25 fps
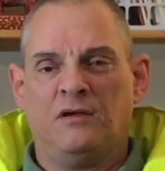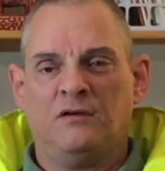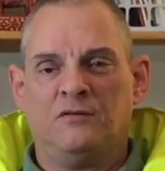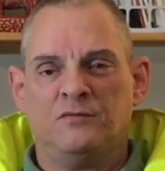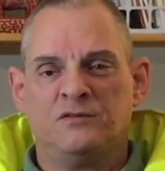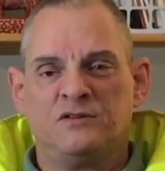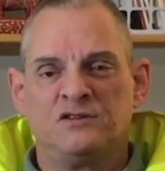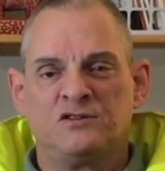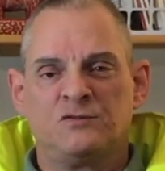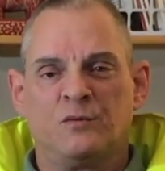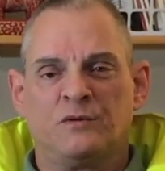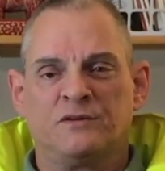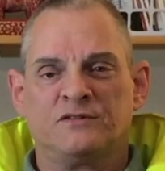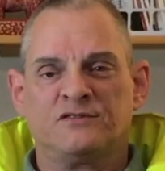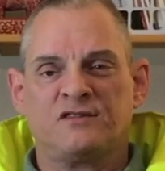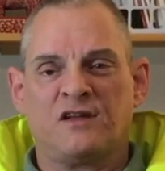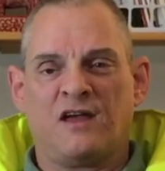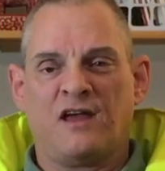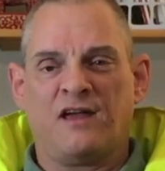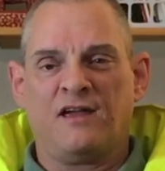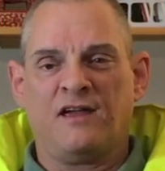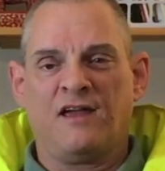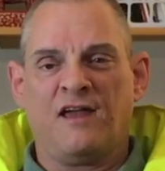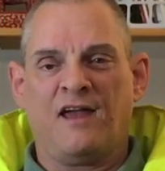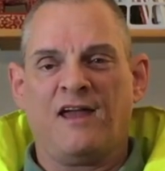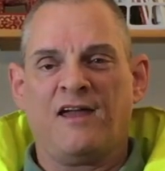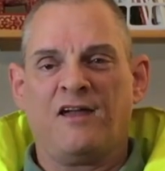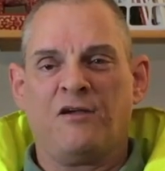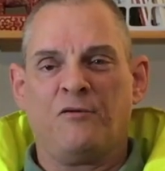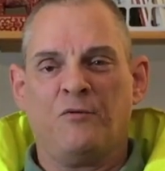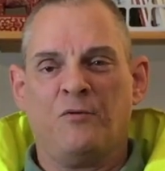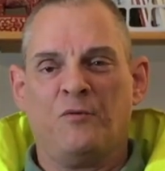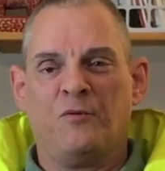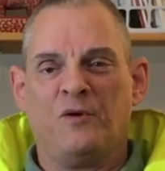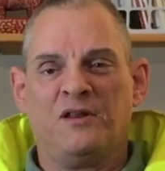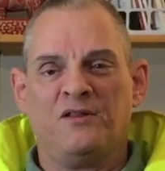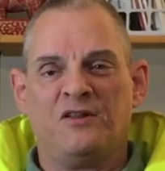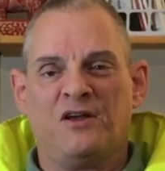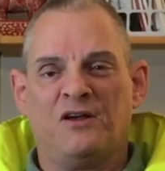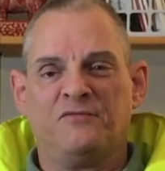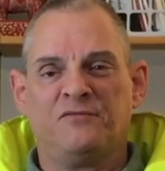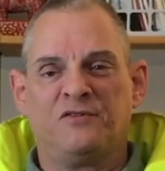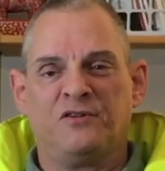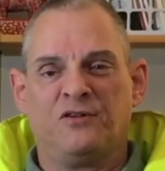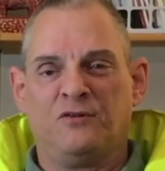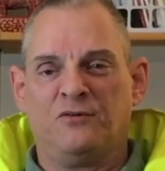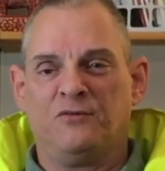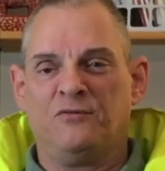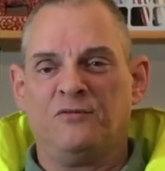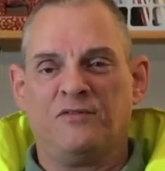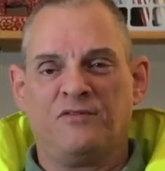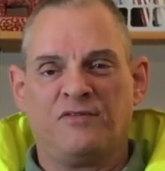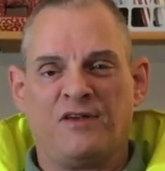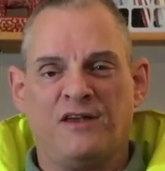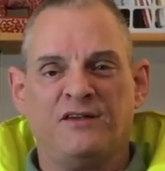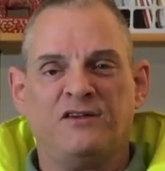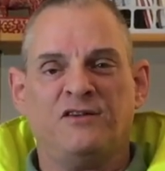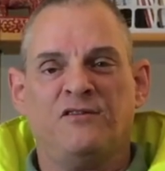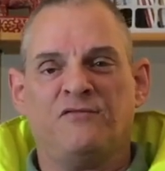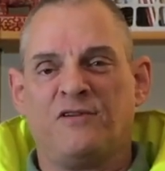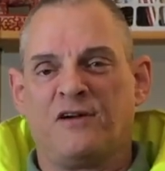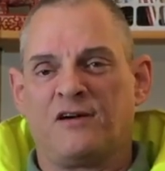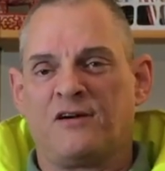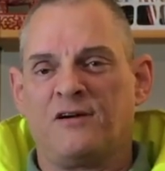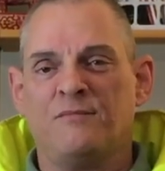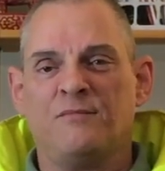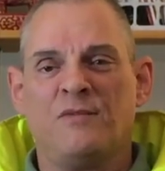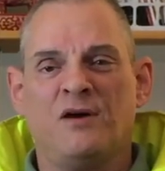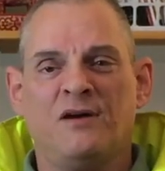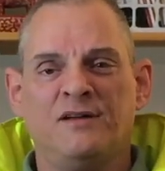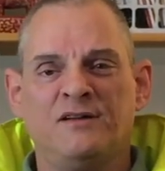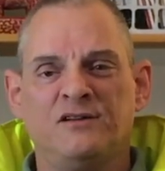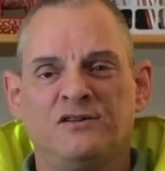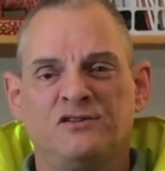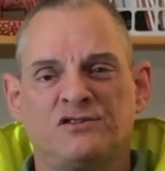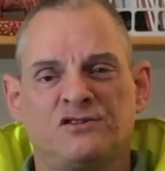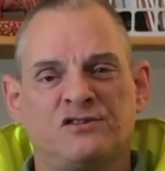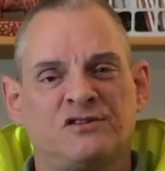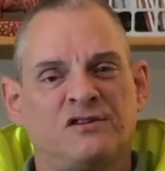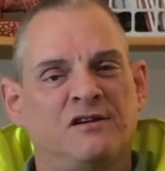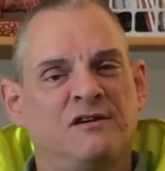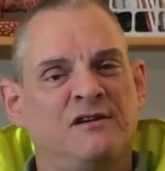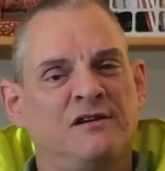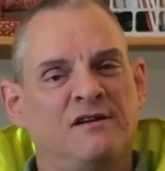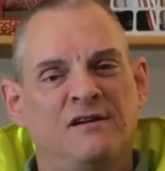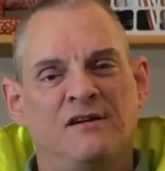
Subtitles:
We just want to say, hey, we love you. Thank you very much.